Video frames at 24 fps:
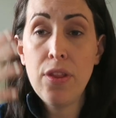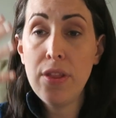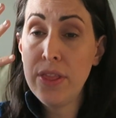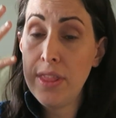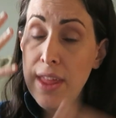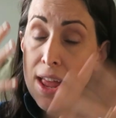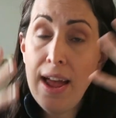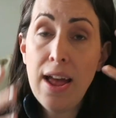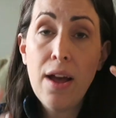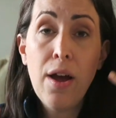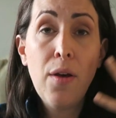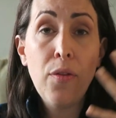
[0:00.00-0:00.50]

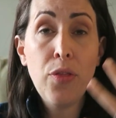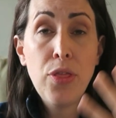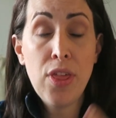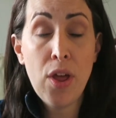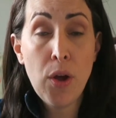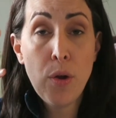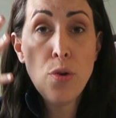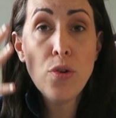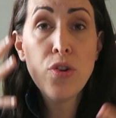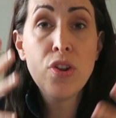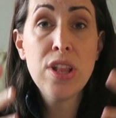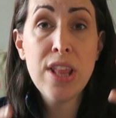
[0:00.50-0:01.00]

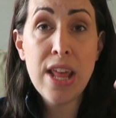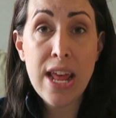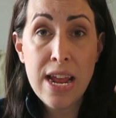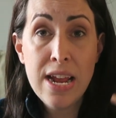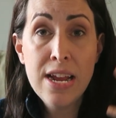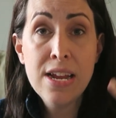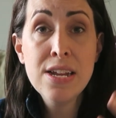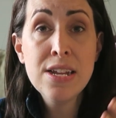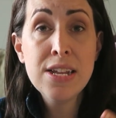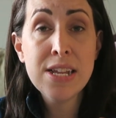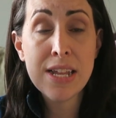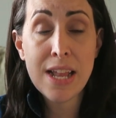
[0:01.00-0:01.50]

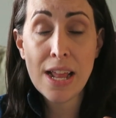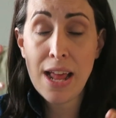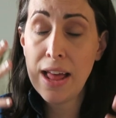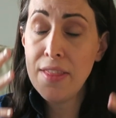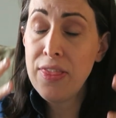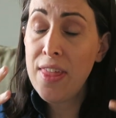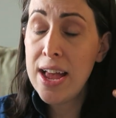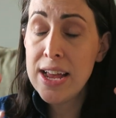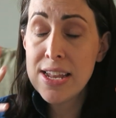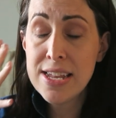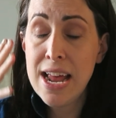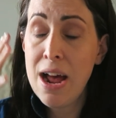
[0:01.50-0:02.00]

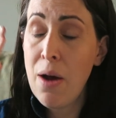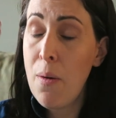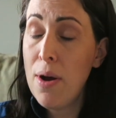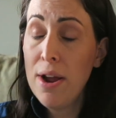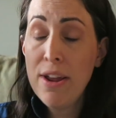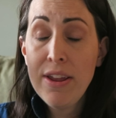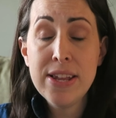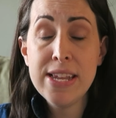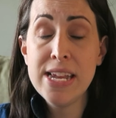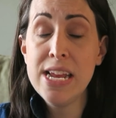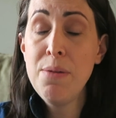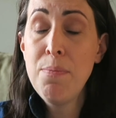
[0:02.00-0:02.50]
that's how
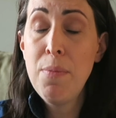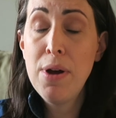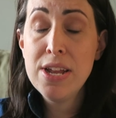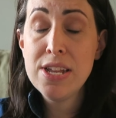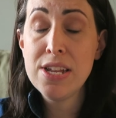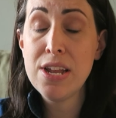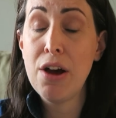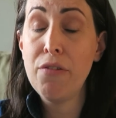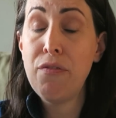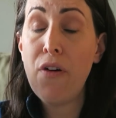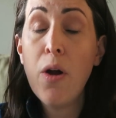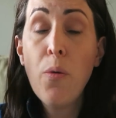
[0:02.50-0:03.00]
I see
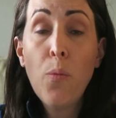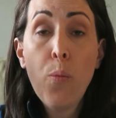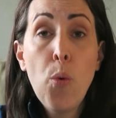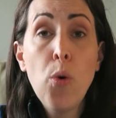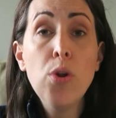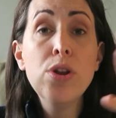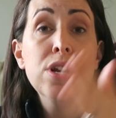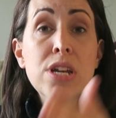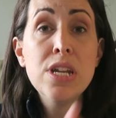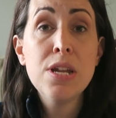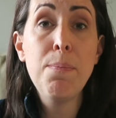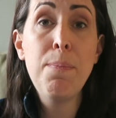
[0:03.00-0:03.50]
myself. I
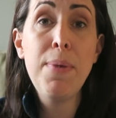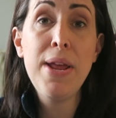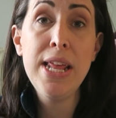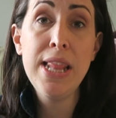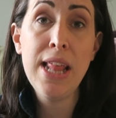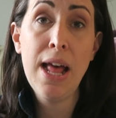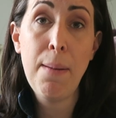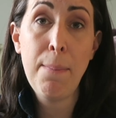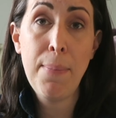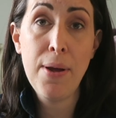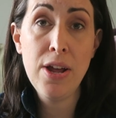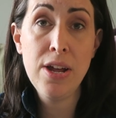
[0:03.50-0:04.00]
want to be
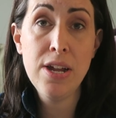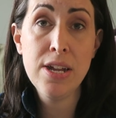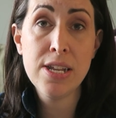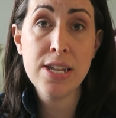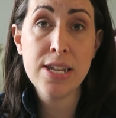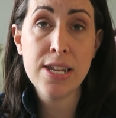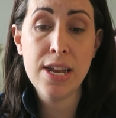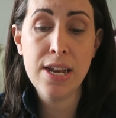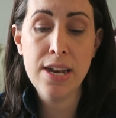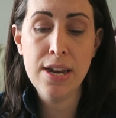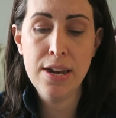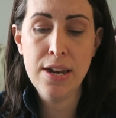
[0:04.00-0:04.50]
that
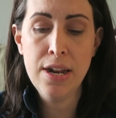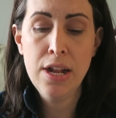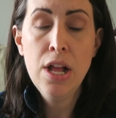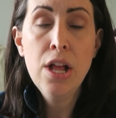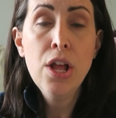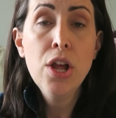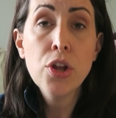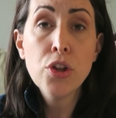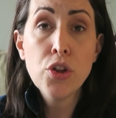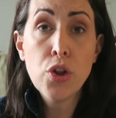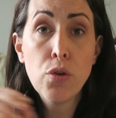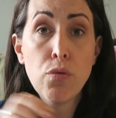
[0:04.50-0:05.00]
person.
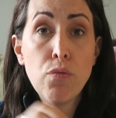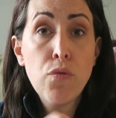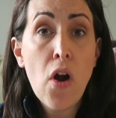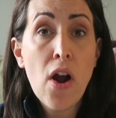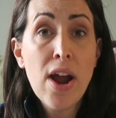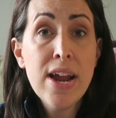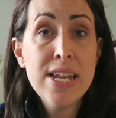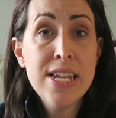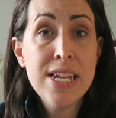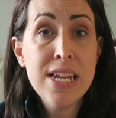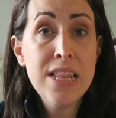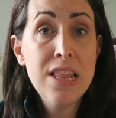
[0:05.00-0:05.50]
So
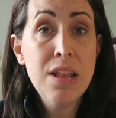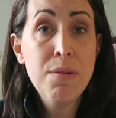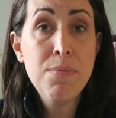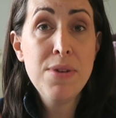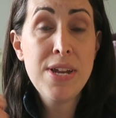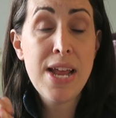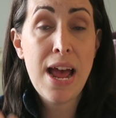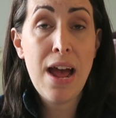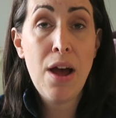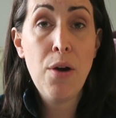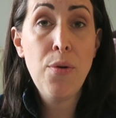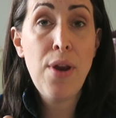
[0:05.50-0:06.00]
writing them
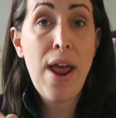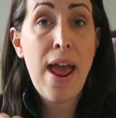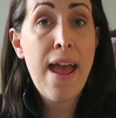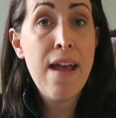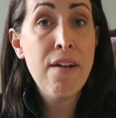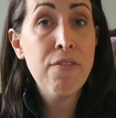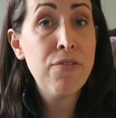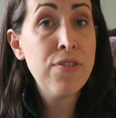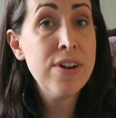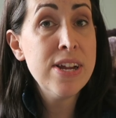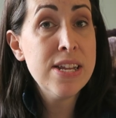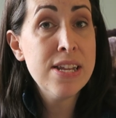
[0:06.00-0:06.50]
down
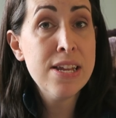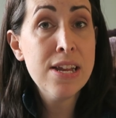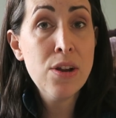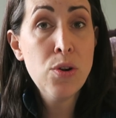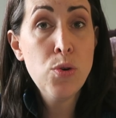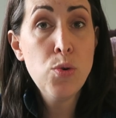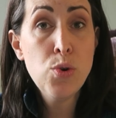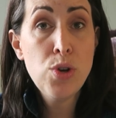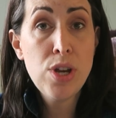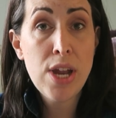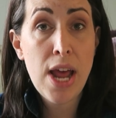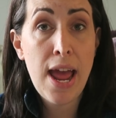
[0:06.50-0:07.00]
every
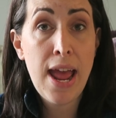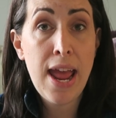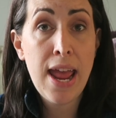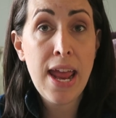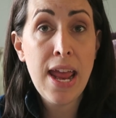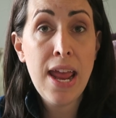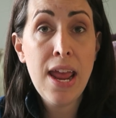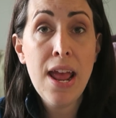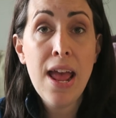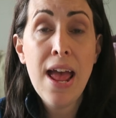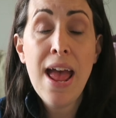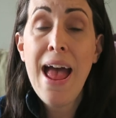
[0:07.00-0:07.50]
single
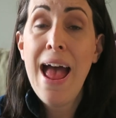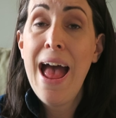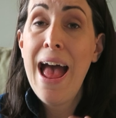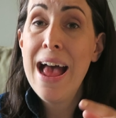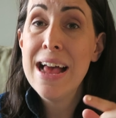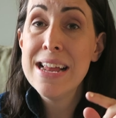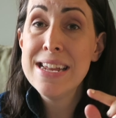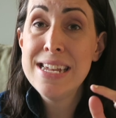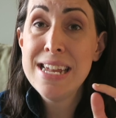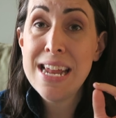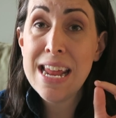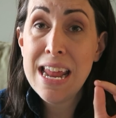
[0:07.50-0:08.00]
day
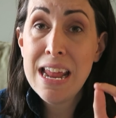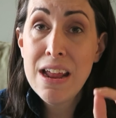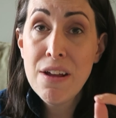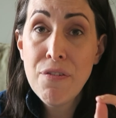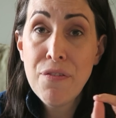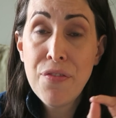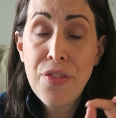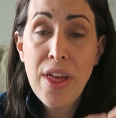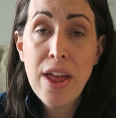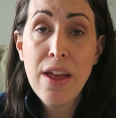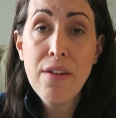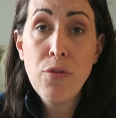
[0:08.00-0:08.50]
as
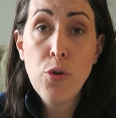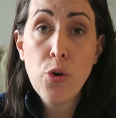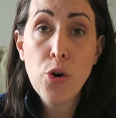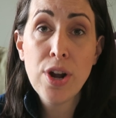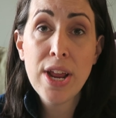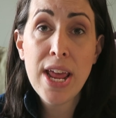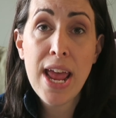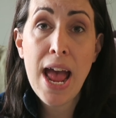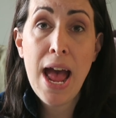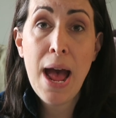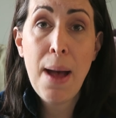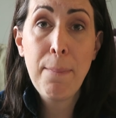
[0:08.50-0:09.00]
if they've
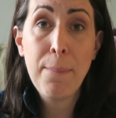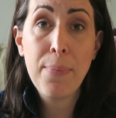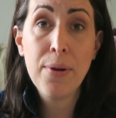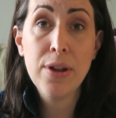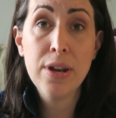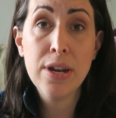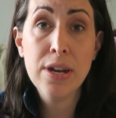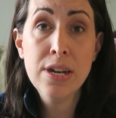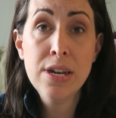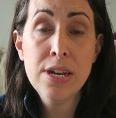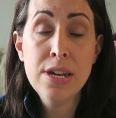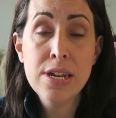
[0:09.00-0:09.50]
already
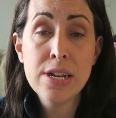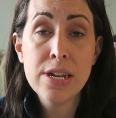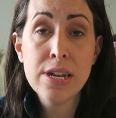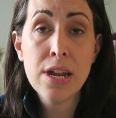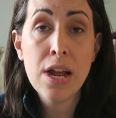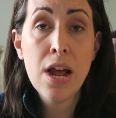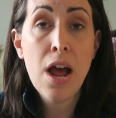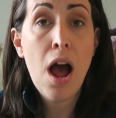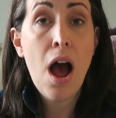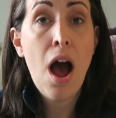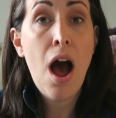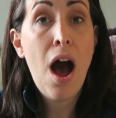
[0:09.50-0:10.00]
happened.
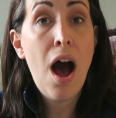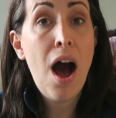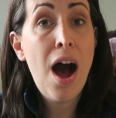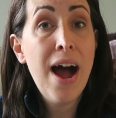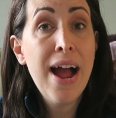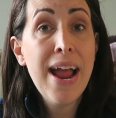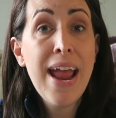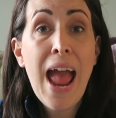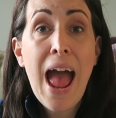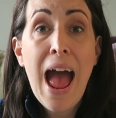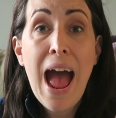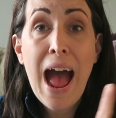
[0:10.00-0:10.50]

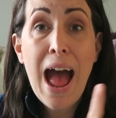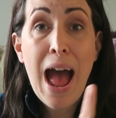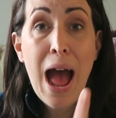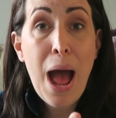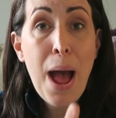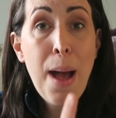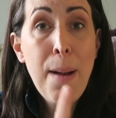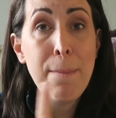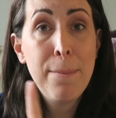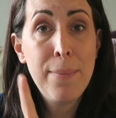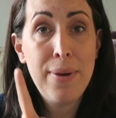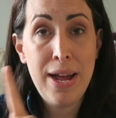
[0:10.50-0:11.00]
I
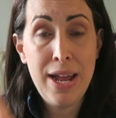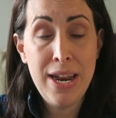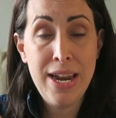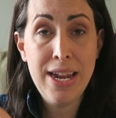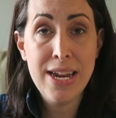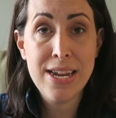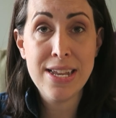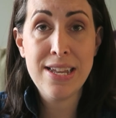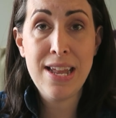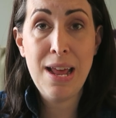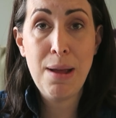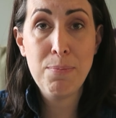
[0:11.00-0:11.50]
am an
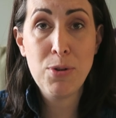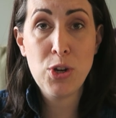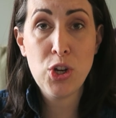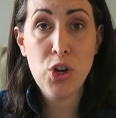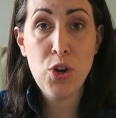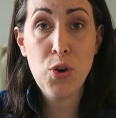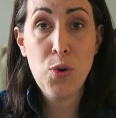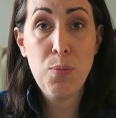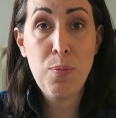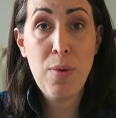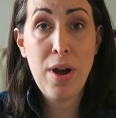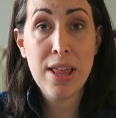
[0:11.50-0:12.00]

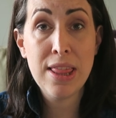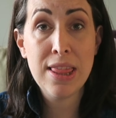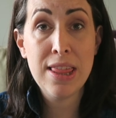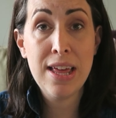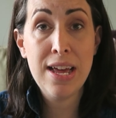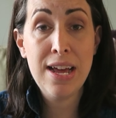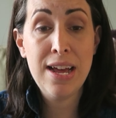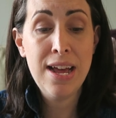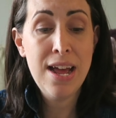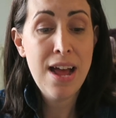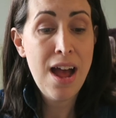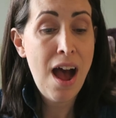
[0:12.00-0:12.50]
exceptional
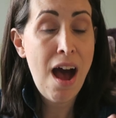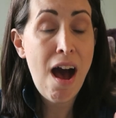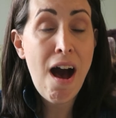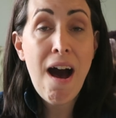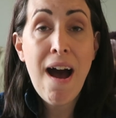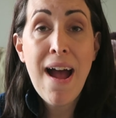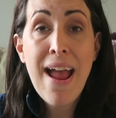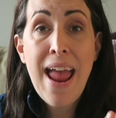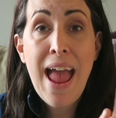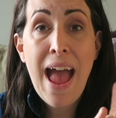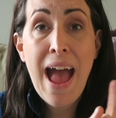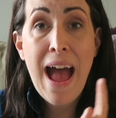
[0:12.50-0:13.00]
mother.
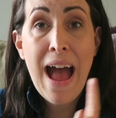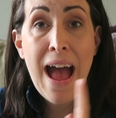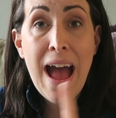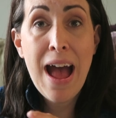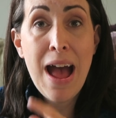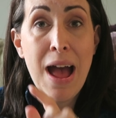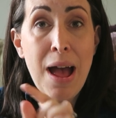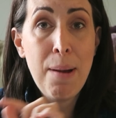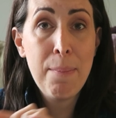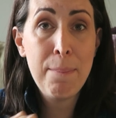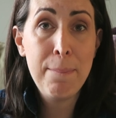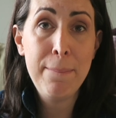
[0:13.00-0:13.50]
I
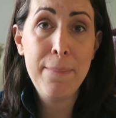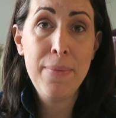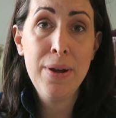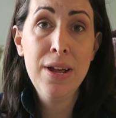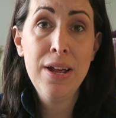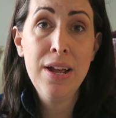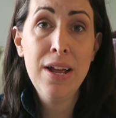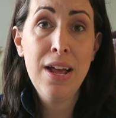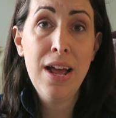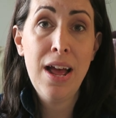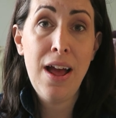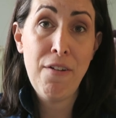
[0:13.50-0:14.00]
am
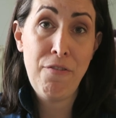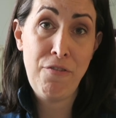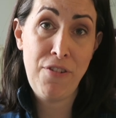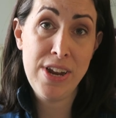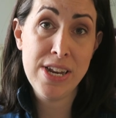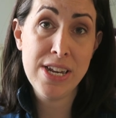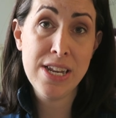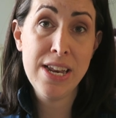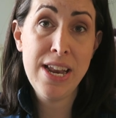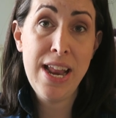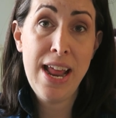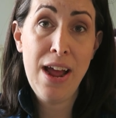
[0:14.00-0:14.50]

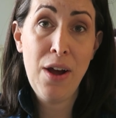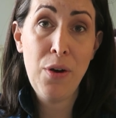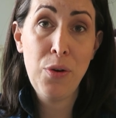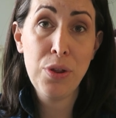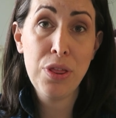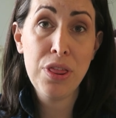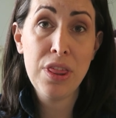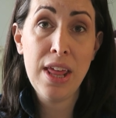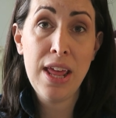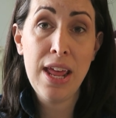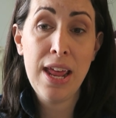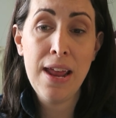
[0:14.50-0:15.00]
fit and
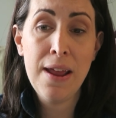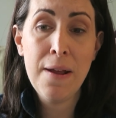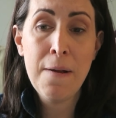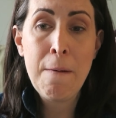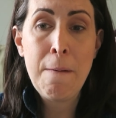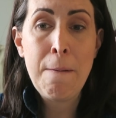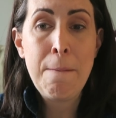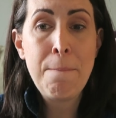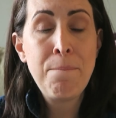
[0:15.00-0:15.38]
healthy.